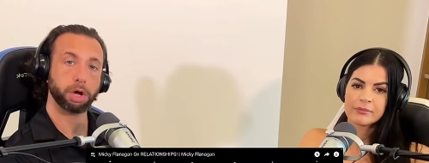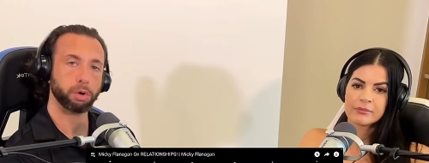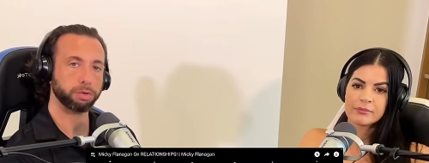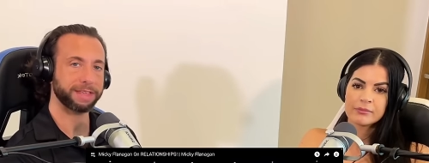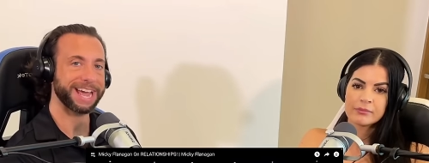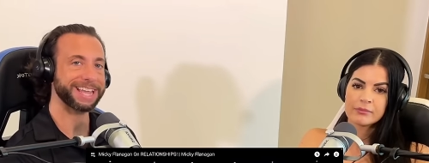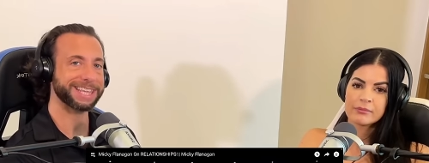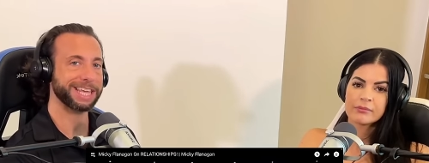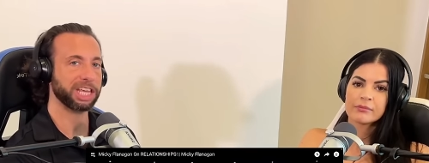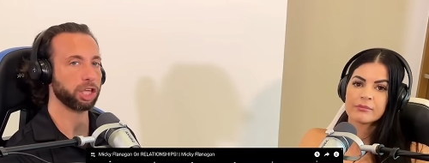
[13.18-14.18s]
Speaker 1: post
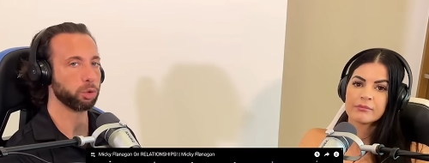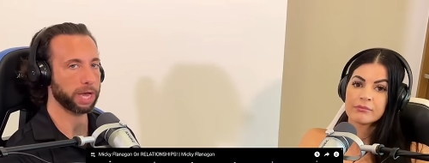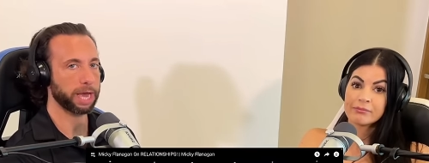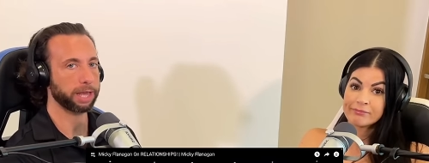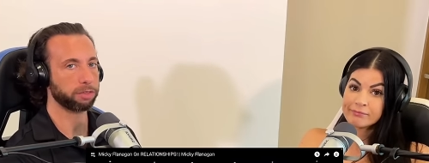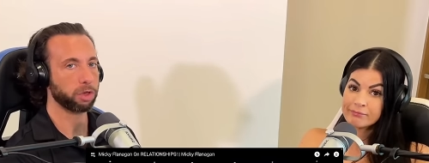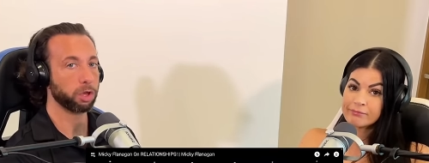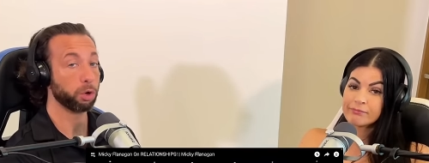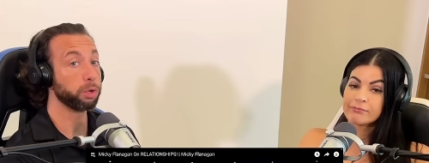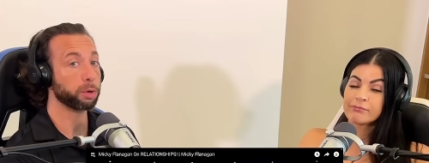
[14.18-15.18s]
asking you guys
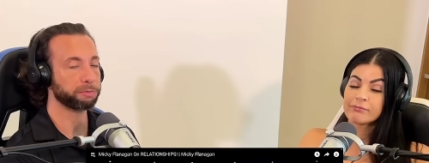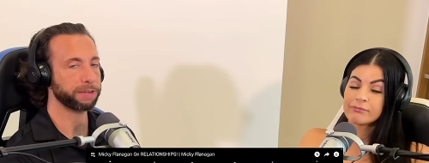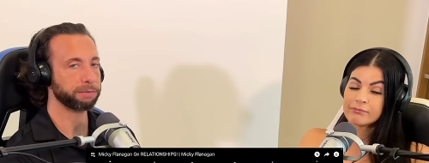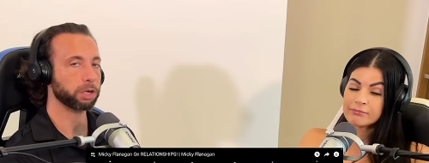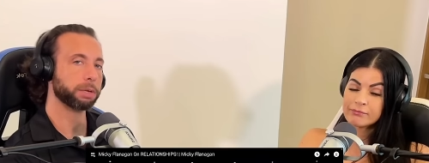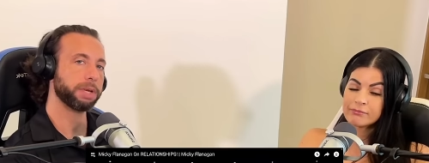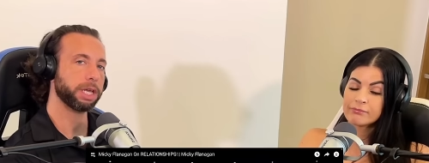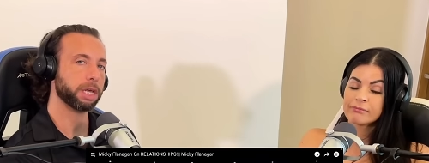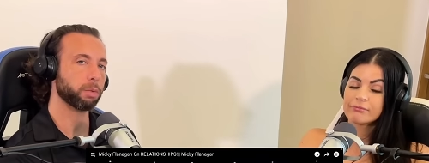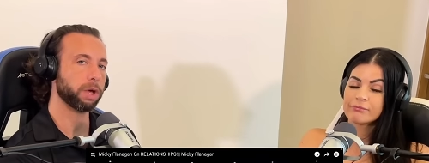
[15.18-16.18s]
who your favorite
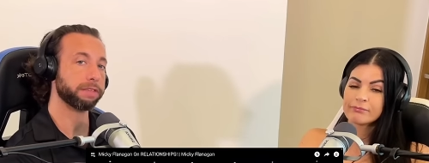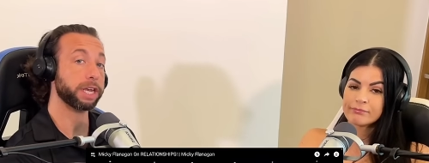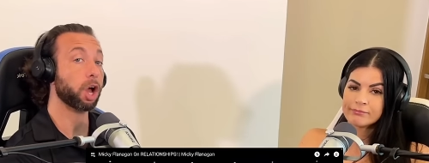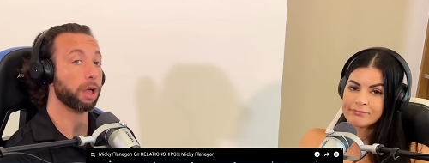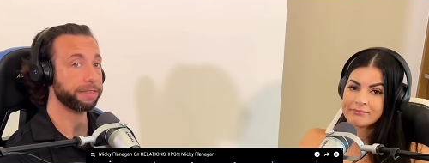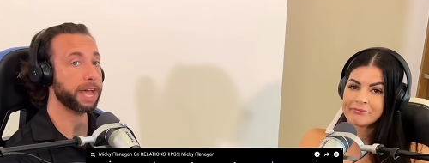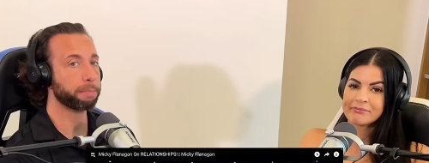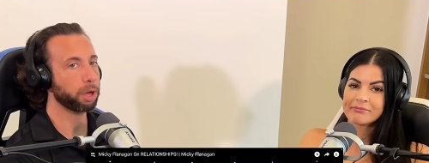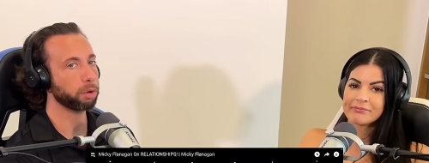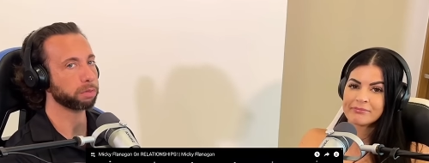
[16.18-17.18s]
comedian was, and on
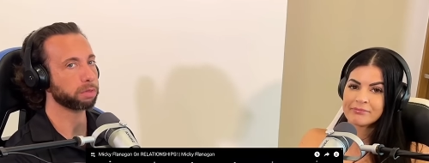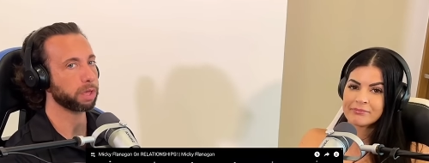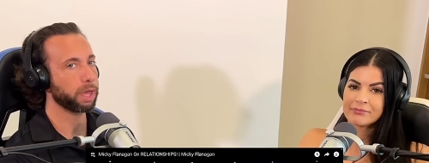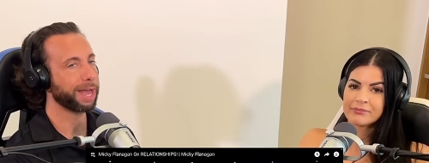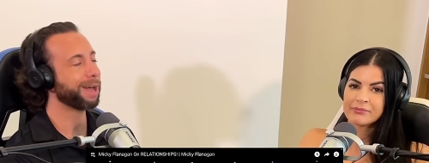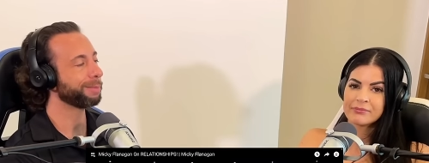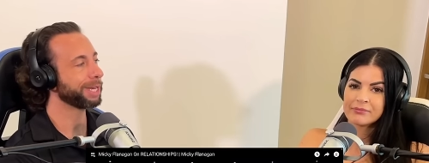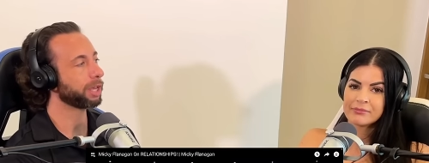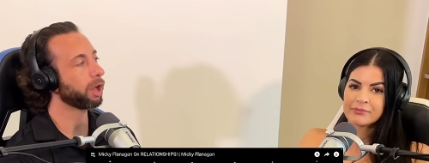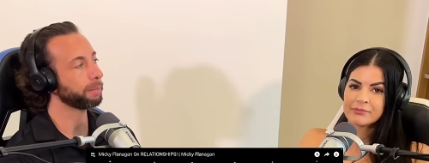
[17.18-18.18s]
that post, how
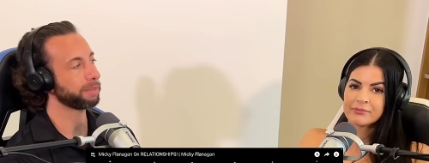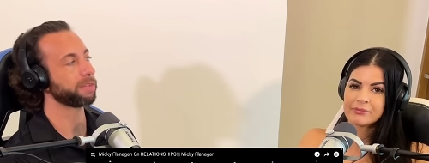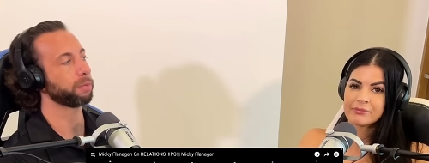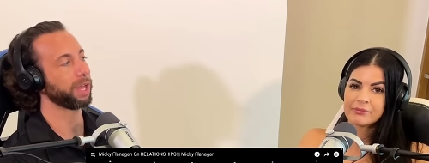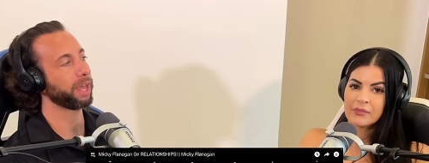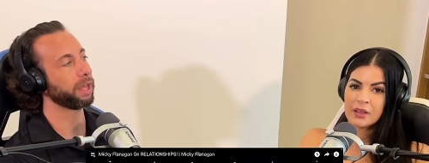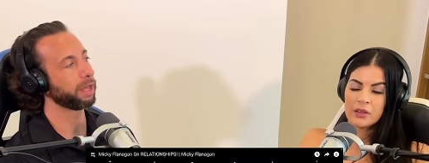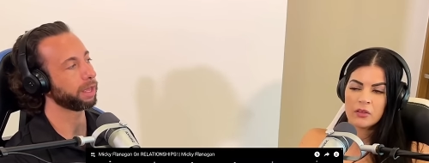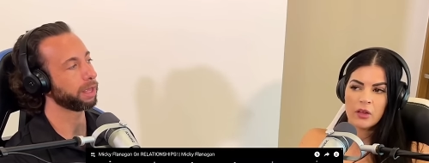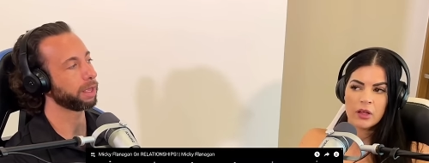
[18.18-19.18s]
many comments did we get?
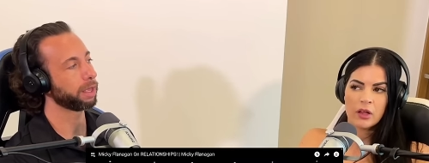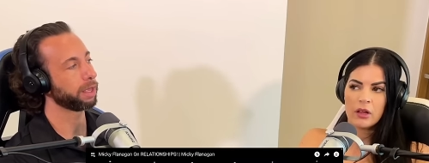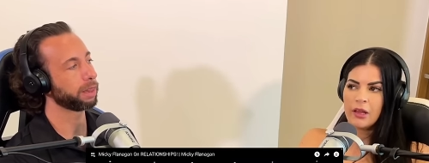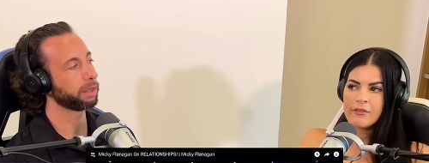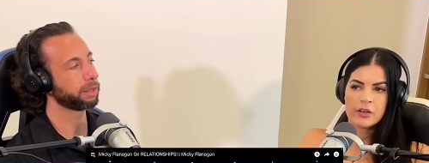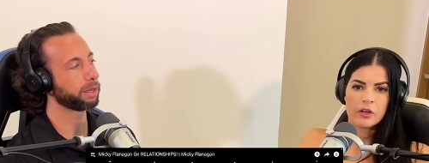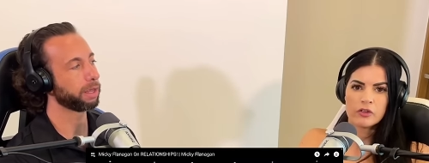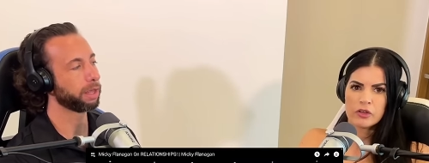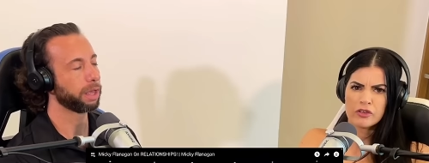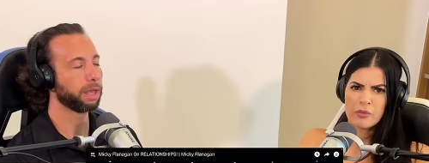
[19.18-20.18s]
Speaker 2: Like
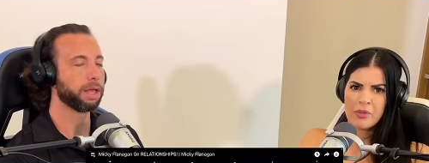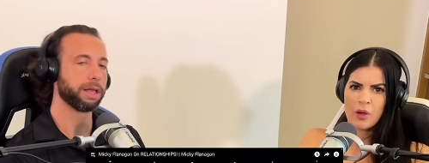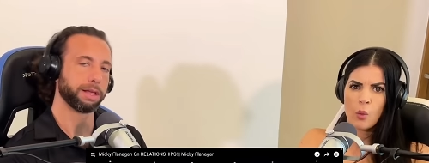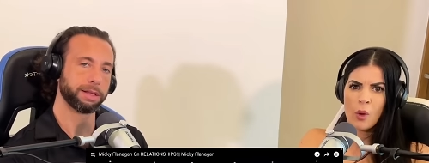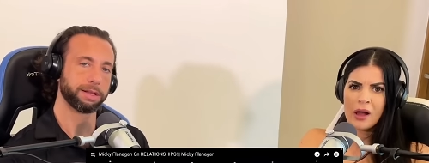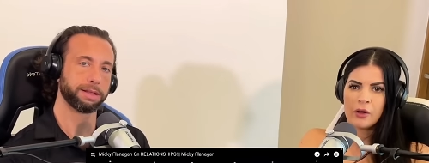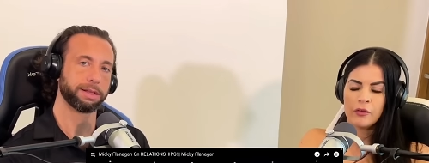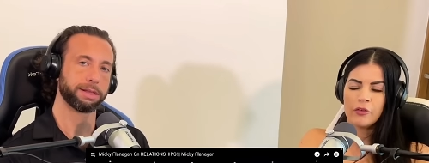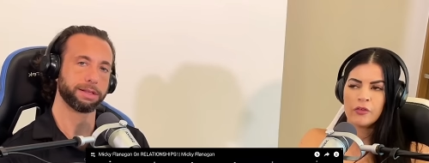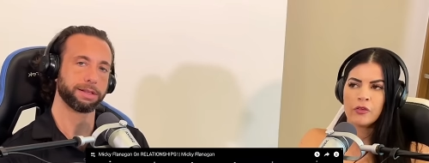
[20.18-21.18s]
1,100 or something
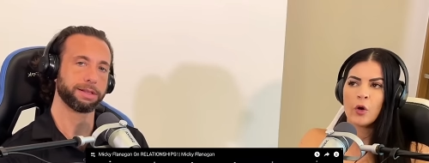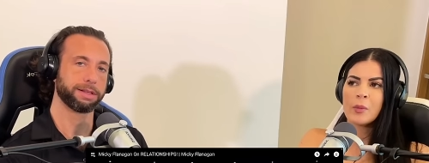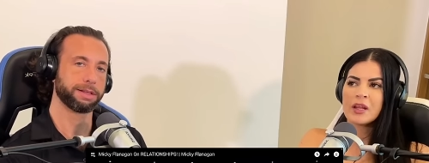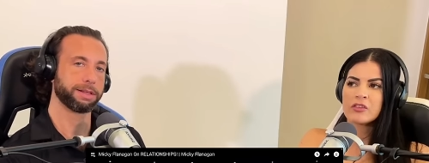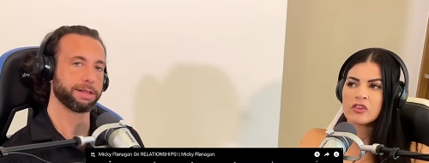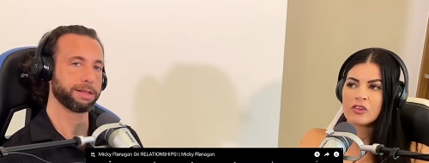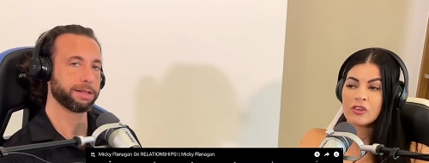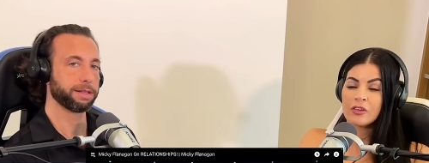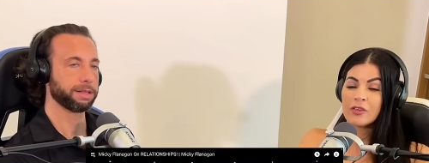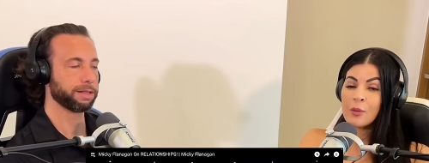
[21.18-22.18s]
wild. So many
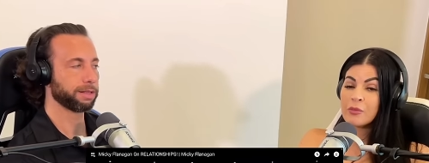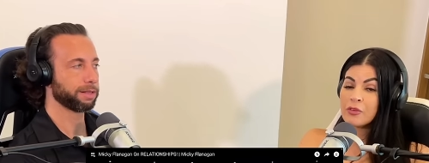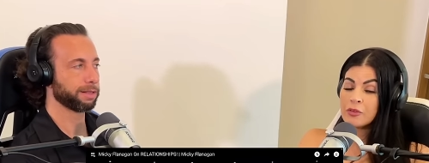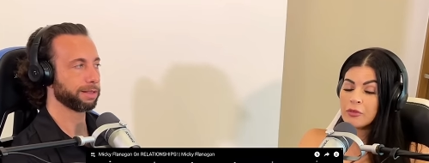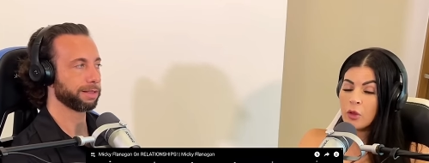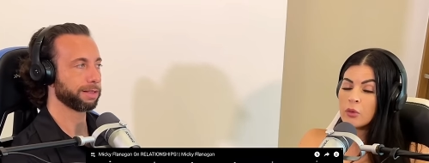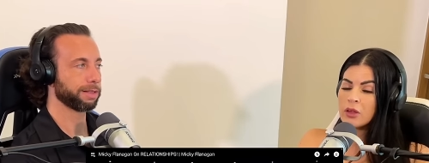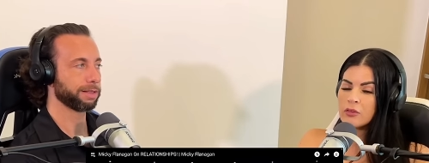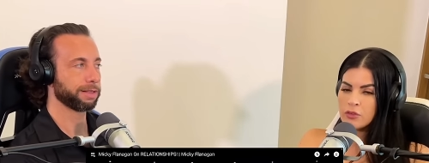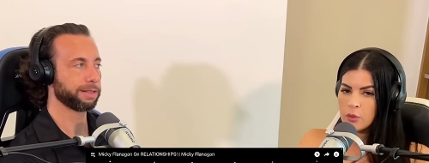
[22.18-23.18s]
suggestions. I'm low
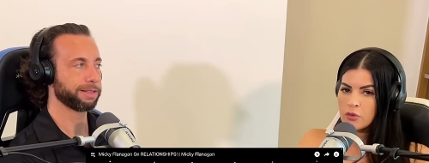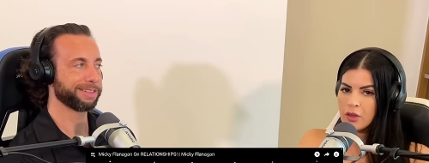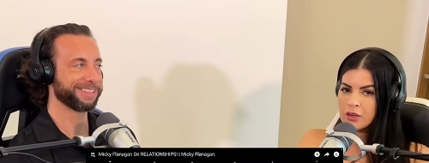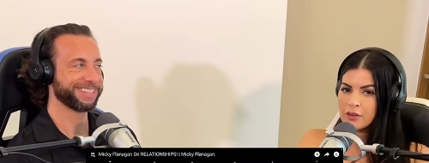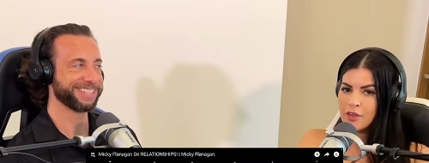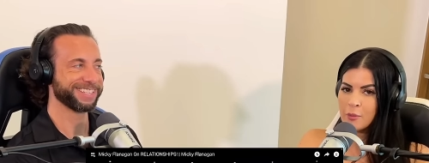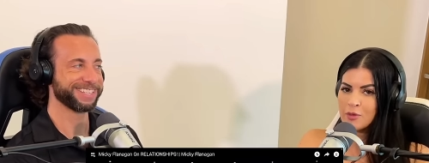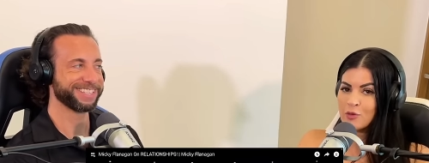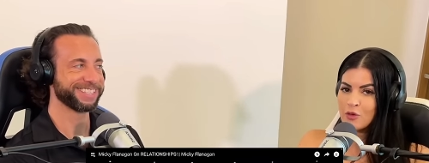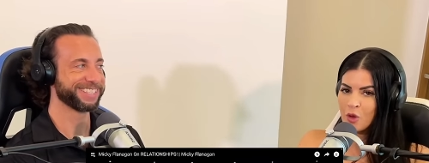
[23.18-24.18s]
key so excited because that
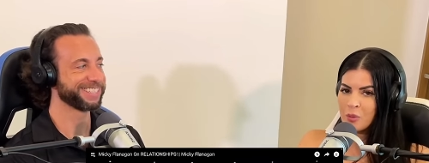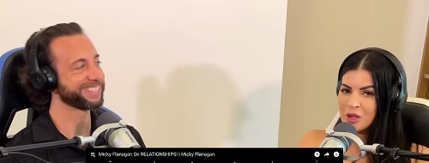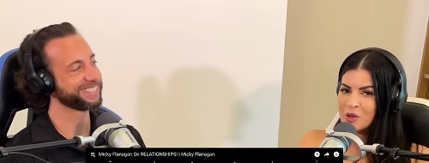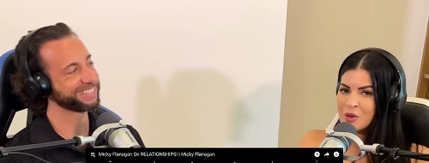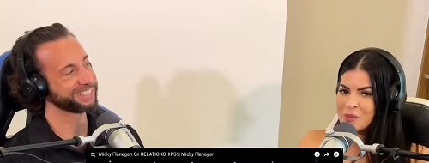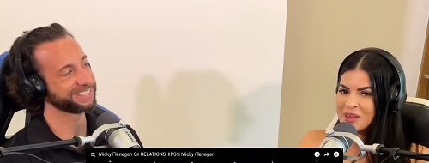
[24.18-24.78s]
means so many new